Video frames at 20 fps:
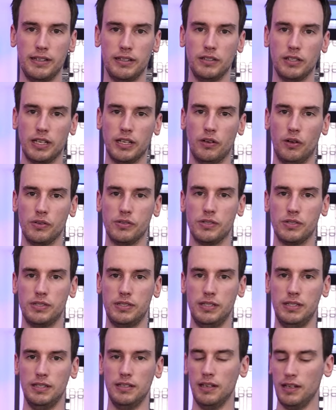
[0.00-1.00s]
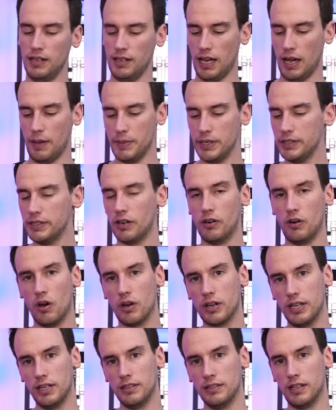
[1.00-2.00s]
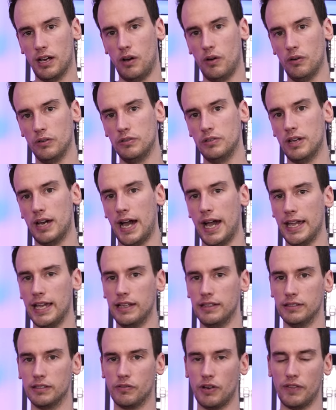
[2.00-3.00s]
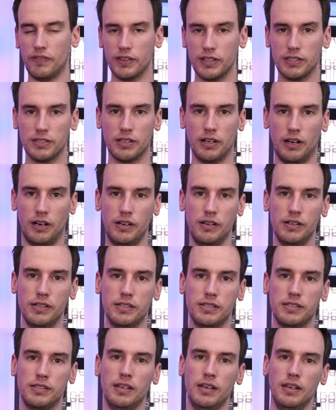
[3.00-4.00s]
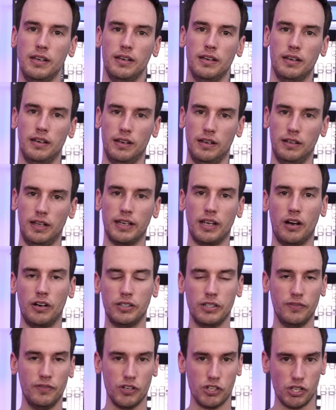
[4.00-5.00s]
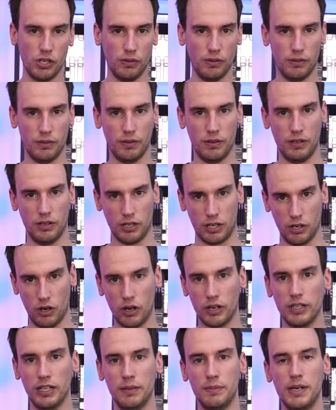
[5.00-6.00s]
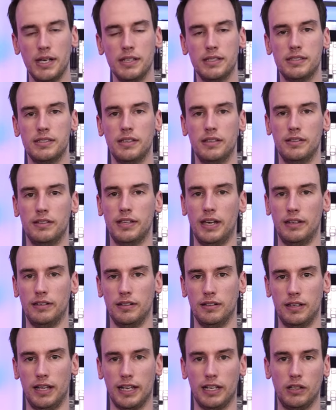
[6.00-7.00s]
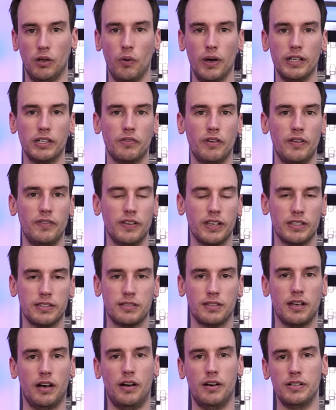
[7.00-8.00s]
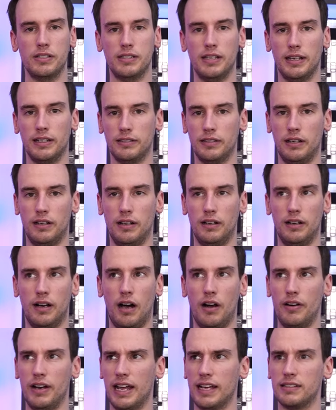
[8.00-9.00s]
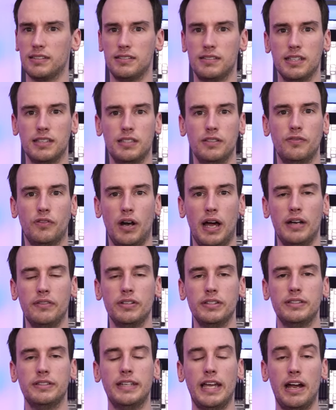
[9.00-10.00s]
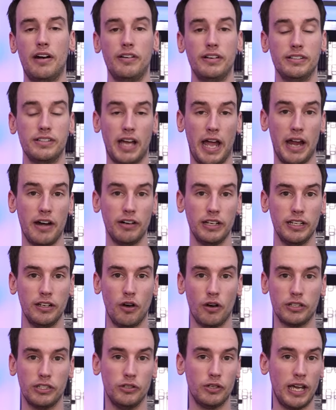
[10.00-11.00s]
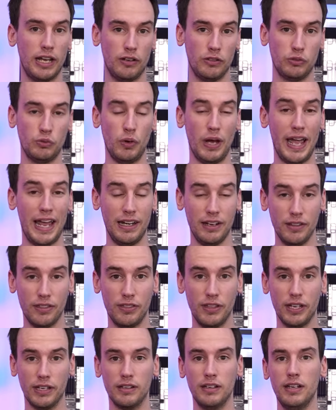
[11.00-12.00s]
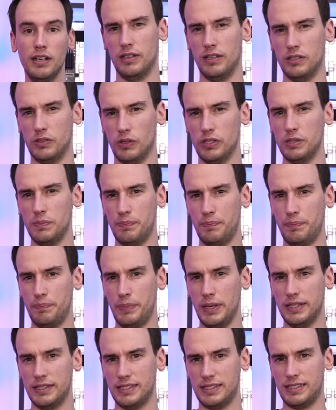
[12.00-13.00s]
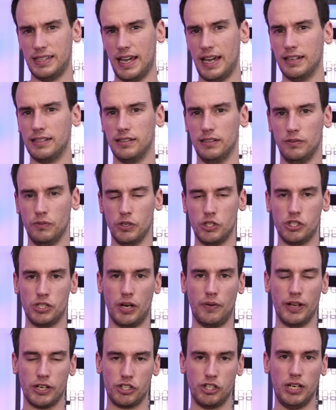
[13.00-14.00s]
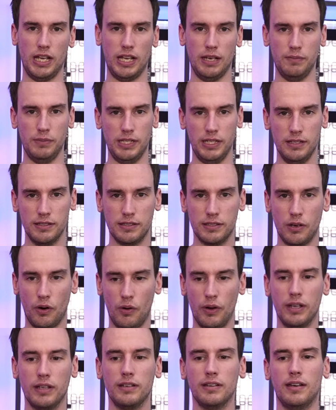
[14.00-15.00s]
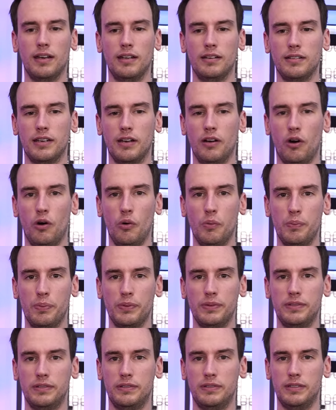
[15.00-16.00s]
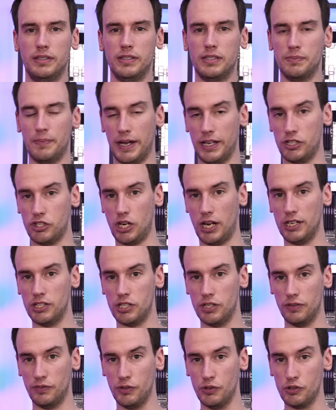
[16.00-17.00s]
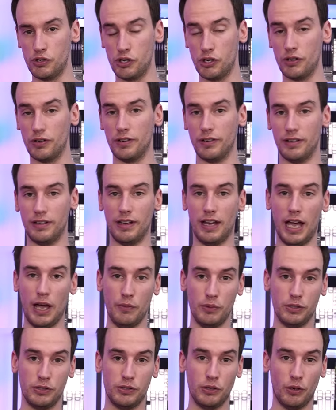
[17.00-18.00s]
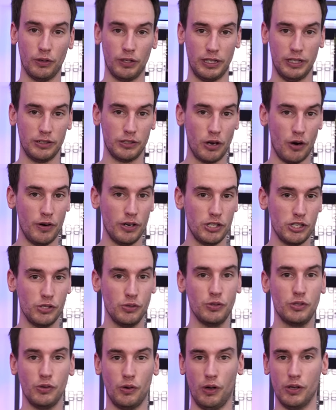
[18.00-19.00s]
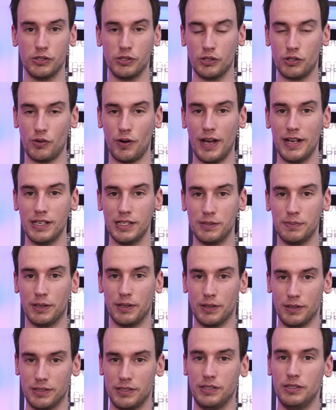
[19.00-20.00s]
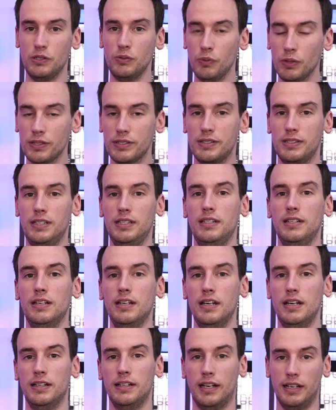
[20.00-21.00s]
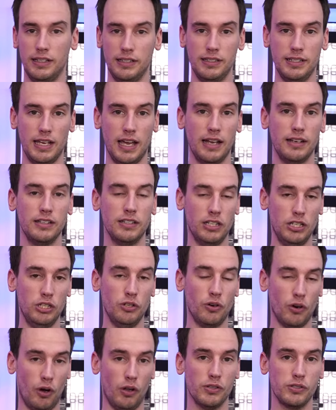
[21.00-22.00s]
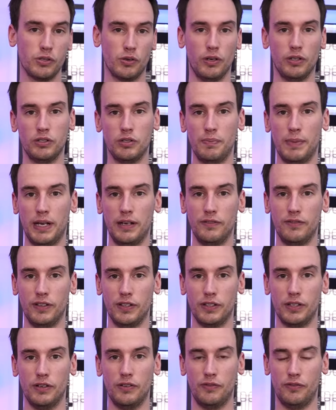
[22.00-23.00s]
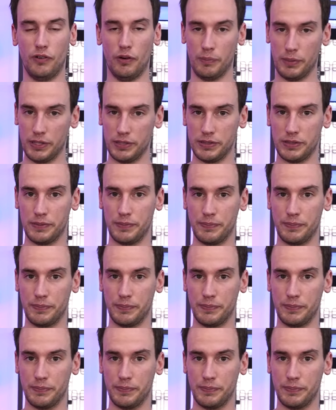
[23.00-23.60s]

And you can also see, I mean, they're locking down high-end graphics cards, like artificial clock limits, then like low-end graphics cards like the RX 6400, they are entirely locked, you cannot do anything. So it's a bit sad in which direction AMD is going, and I hope this might change in the future. I would totally encourage you to also try this, because you will see that in the end, you're also going to benefit from this.